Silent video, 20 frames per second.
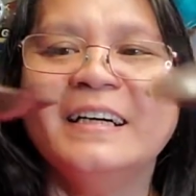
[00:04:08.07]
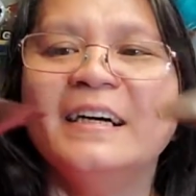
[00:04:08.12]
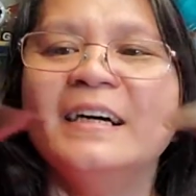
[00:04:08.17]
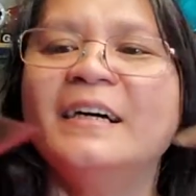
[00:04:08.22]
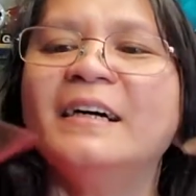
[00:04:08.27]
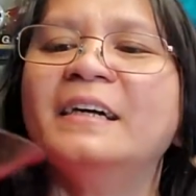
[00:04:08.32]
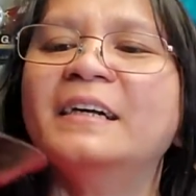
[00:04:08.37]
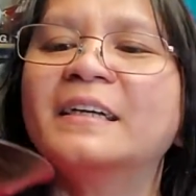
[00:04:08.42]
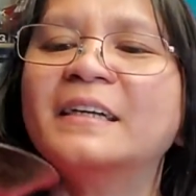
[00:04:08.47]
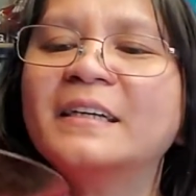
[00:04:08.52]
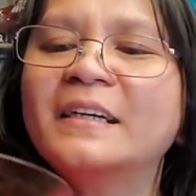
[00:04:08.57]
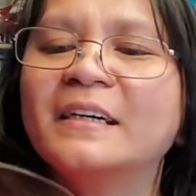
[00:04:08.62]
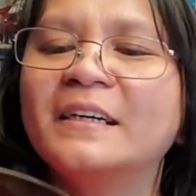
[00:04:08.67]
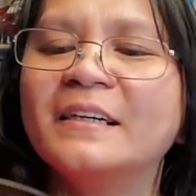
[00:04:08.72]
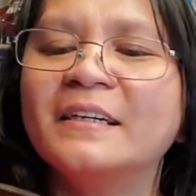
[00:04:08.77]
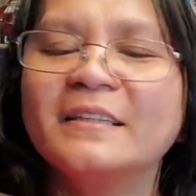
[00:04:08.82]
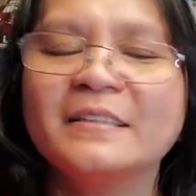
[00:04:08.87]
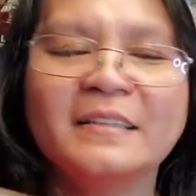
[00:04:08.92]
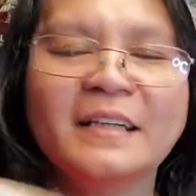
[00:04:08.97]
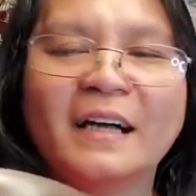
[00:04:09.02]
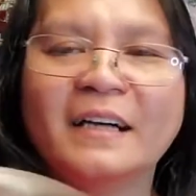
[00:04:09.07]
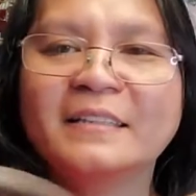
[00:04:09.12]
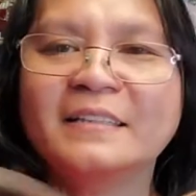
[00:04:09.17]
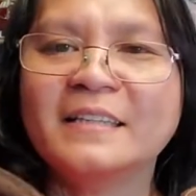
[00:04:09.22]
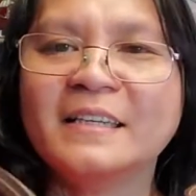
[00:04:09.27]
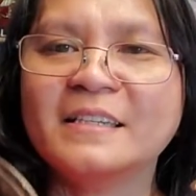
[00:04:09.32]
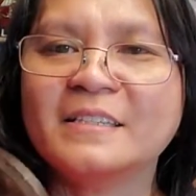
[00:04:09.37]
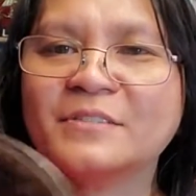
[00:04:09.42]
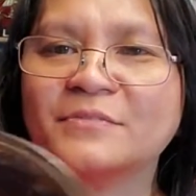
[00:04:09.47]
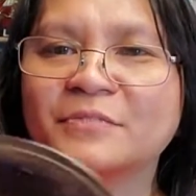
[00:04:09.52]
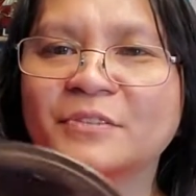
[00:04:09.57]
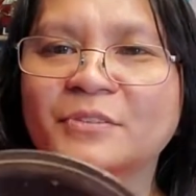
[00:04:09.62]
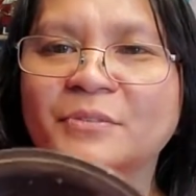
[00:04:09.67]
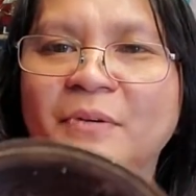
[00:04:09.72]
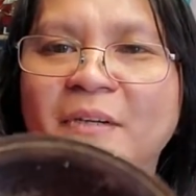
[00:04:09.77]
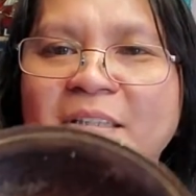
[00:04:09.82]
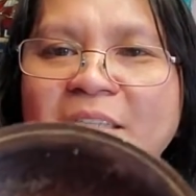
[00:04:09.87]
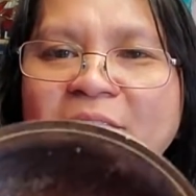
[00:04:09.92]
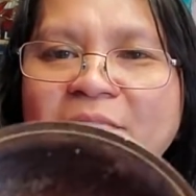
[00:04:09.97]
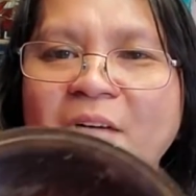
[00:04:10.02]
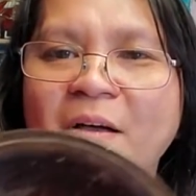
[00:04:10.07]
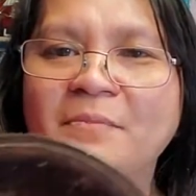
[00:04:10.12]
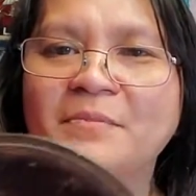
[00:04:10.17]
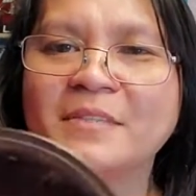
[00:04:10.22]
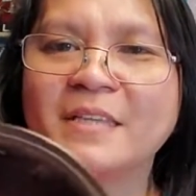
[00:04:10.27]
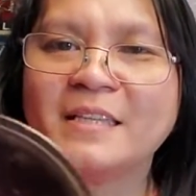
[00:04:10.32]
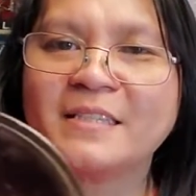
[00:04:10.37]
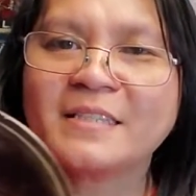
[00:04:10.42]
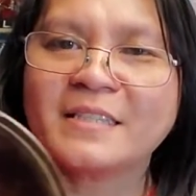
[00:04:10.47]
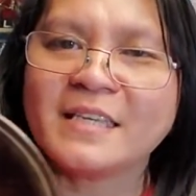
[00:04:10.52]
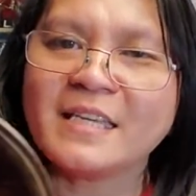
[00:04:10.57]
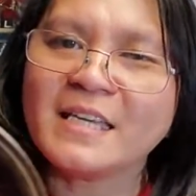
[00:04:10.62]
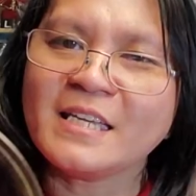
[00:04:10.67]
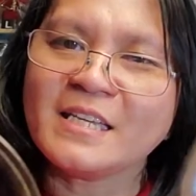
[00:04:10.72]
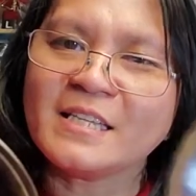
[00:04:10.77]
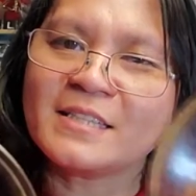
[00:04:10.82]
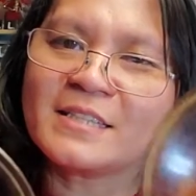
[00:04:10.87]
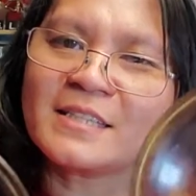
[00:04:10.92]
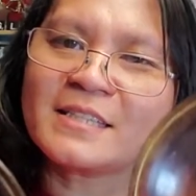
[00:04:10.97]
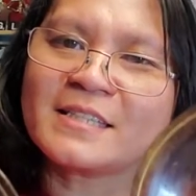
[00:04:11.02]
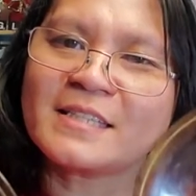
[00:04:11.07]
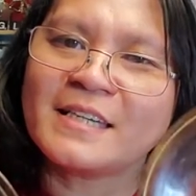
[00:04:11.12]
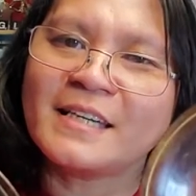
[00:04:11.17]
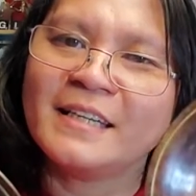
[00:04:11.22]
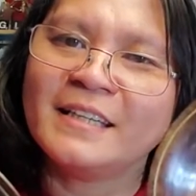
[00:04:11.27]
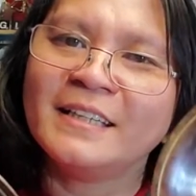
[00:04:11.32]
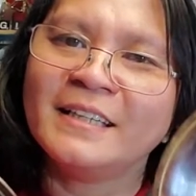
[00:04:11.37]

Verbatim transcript: I uh, got this for 25 cents each.